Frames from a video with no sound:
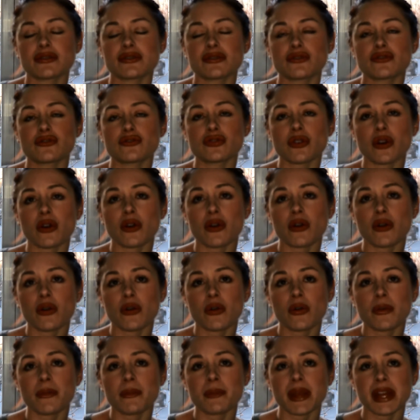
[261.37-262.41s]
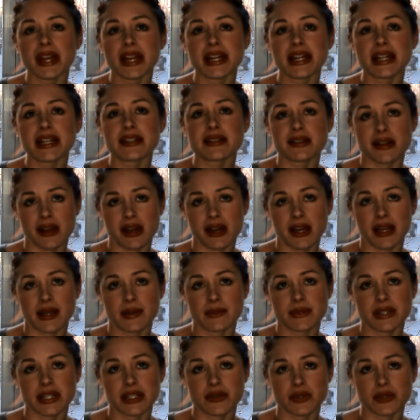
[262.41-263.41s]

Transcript: so many times.